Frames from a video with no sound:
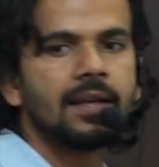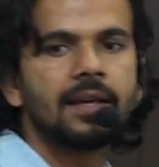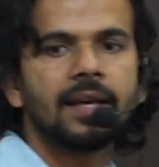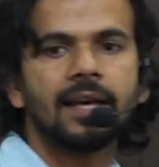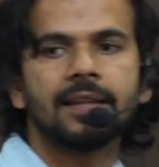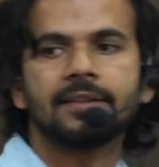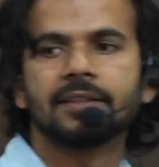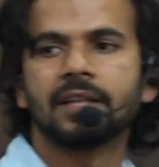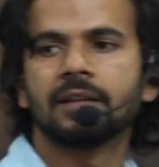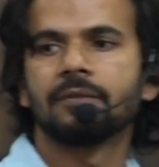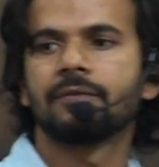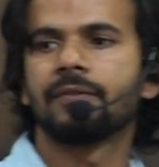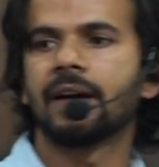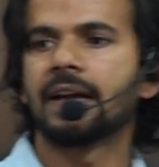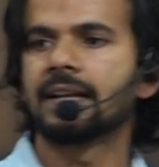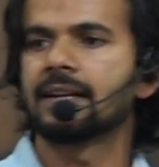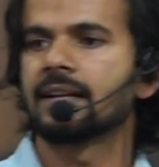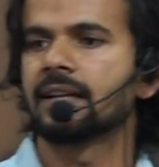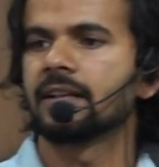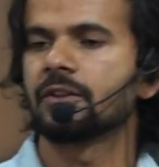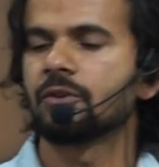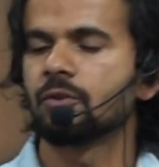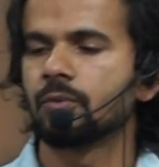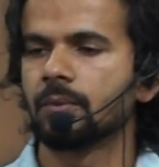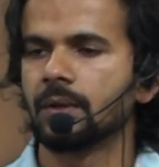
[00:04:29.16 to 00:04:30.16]
and then
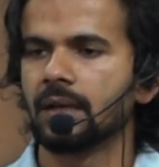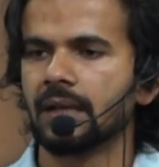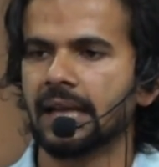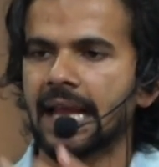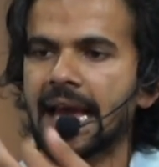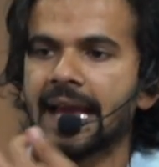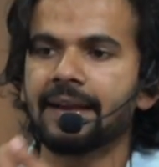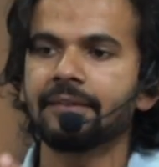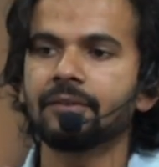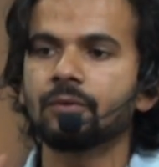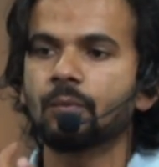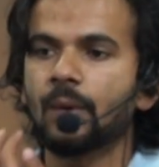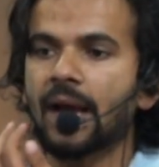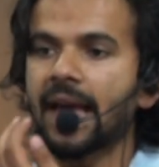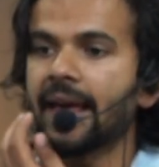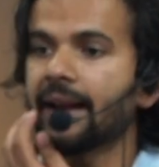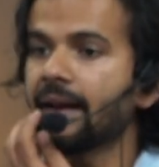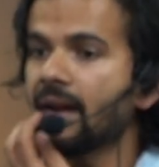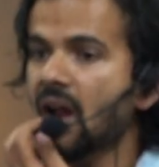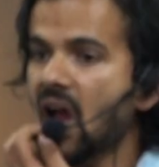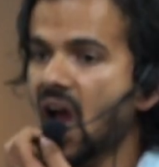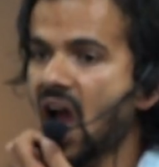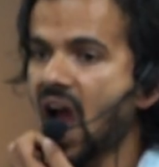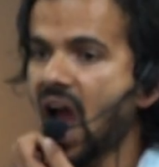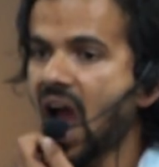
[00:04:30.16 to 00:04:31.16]
finally you will land where?
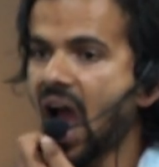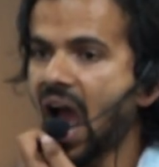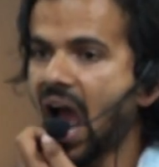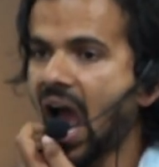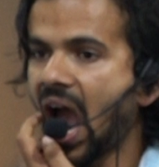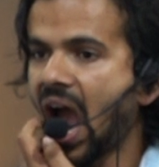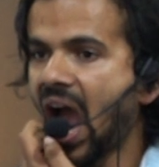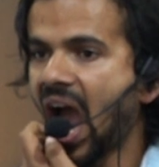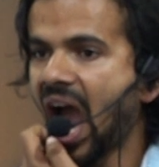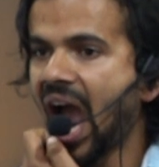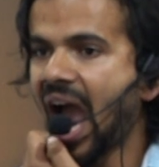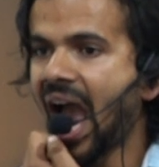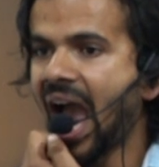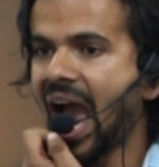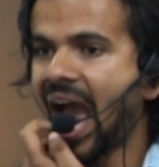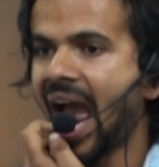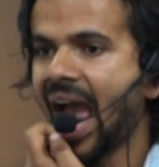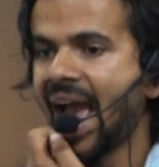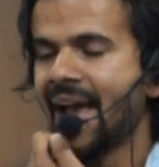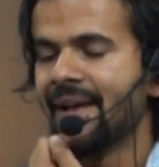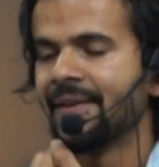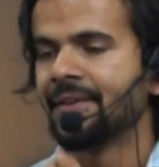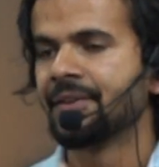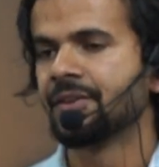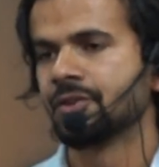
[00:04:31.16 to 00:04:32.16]

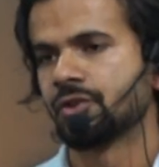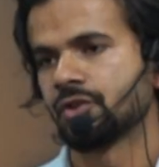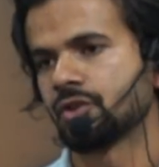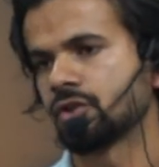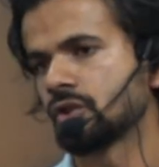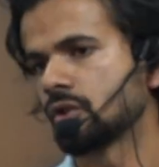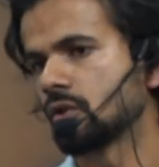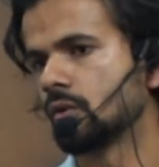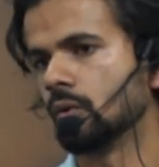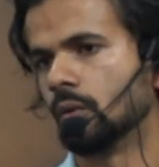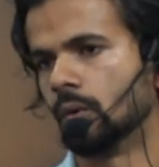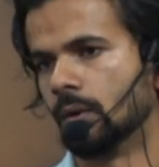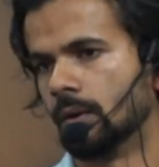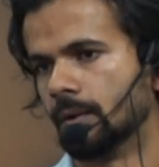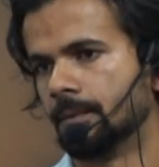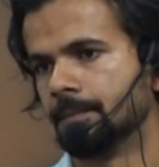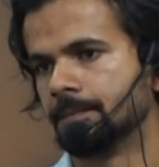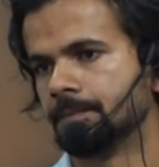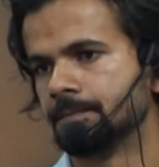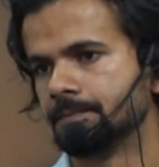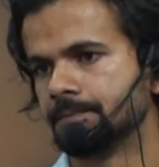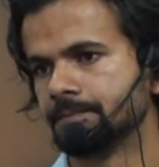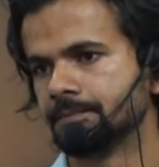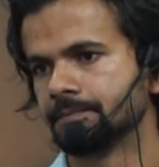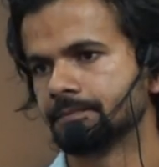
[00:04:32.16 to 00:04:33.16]
School,
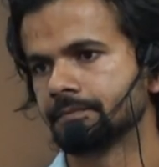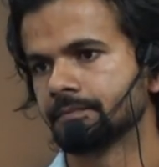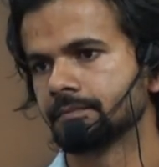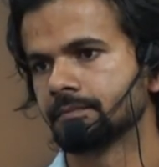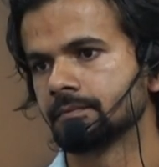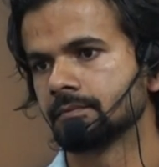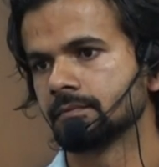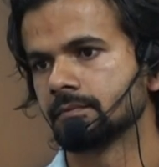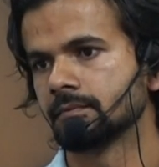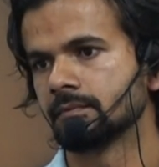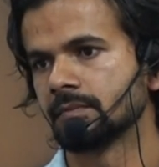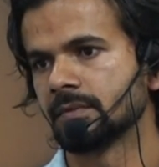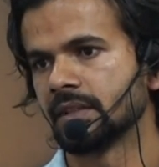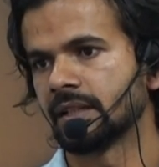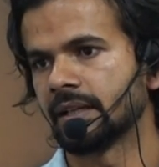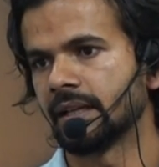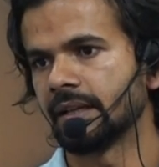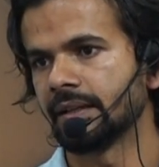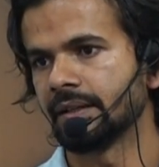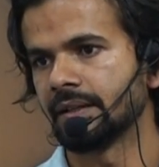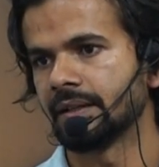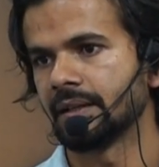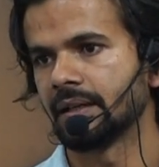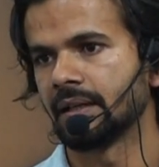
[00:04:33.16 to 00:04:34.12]
right?